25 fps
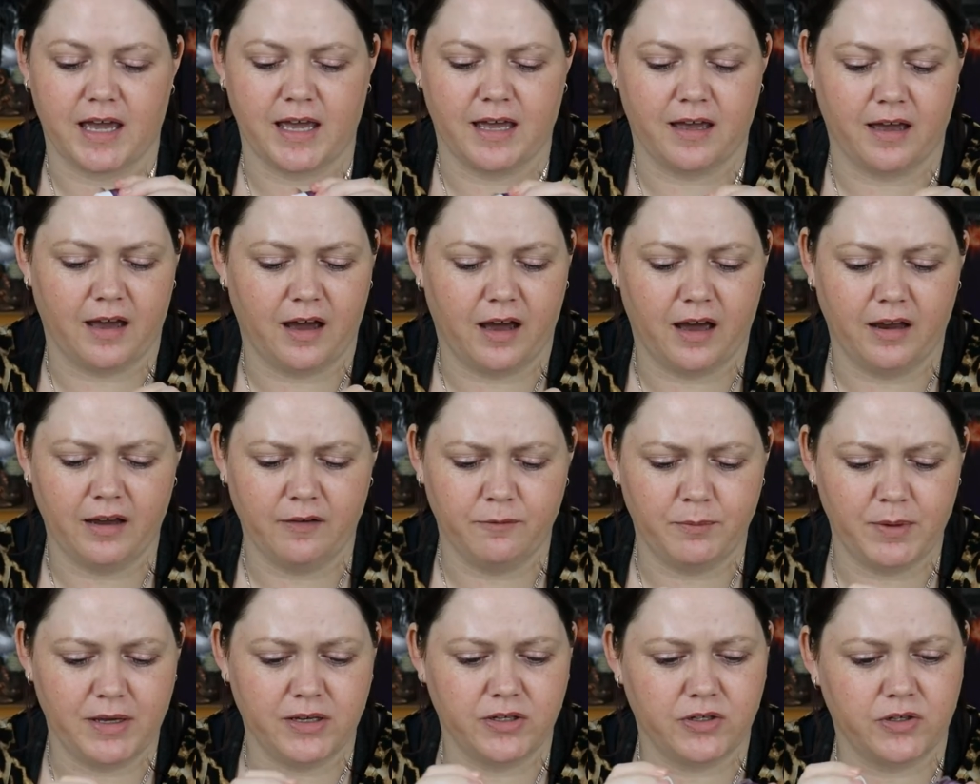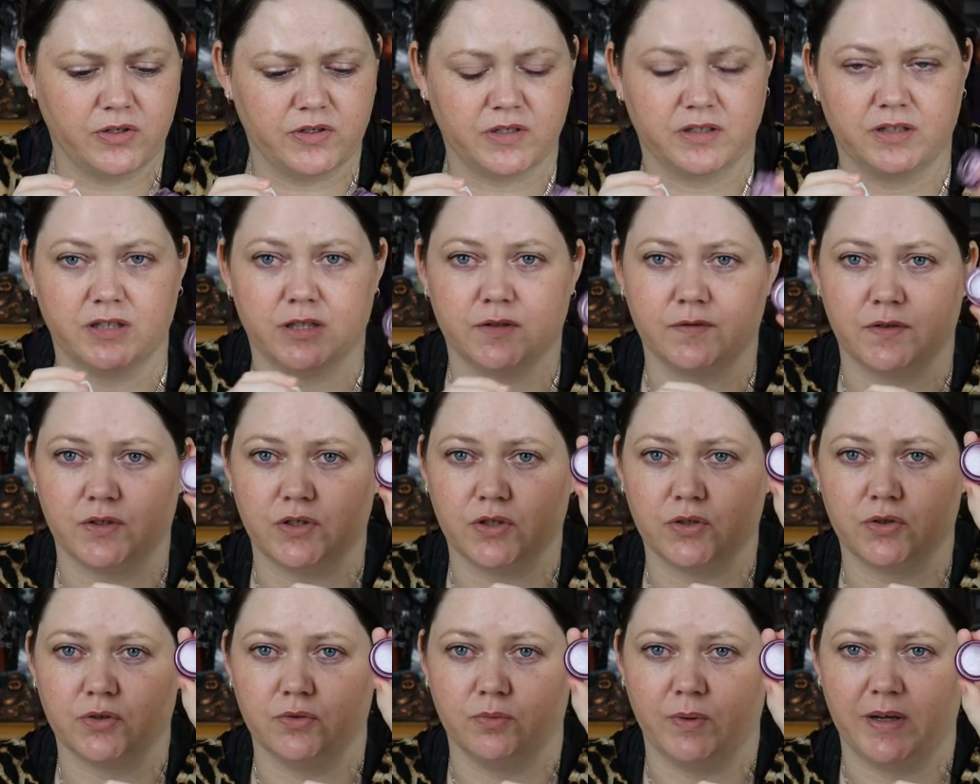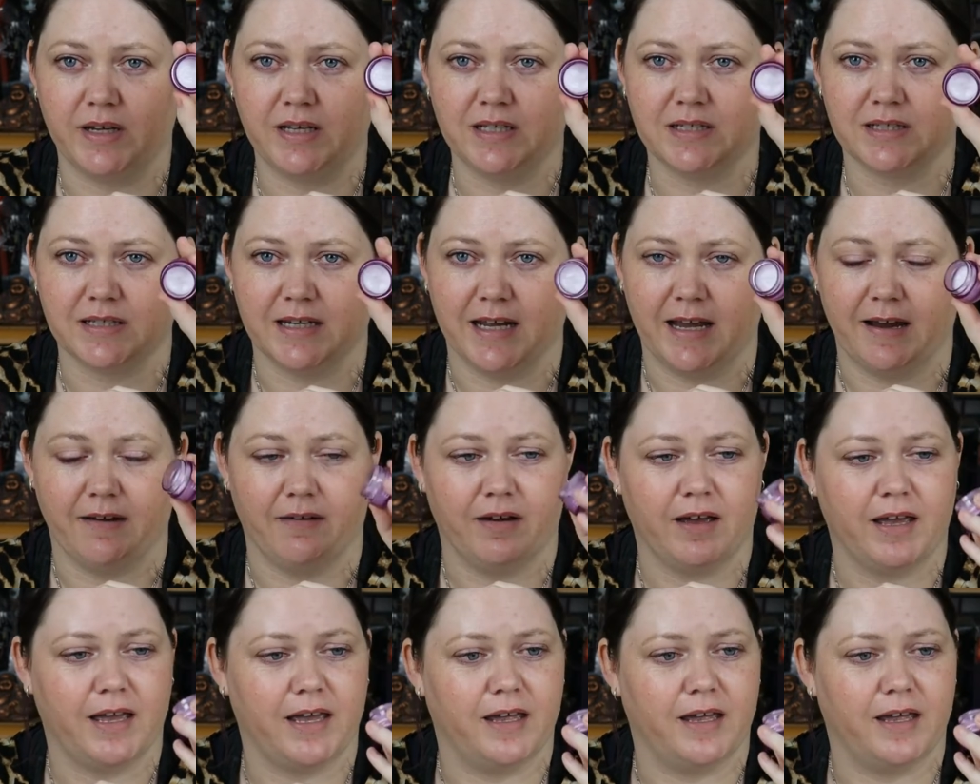I've been using this for 2 weeks now,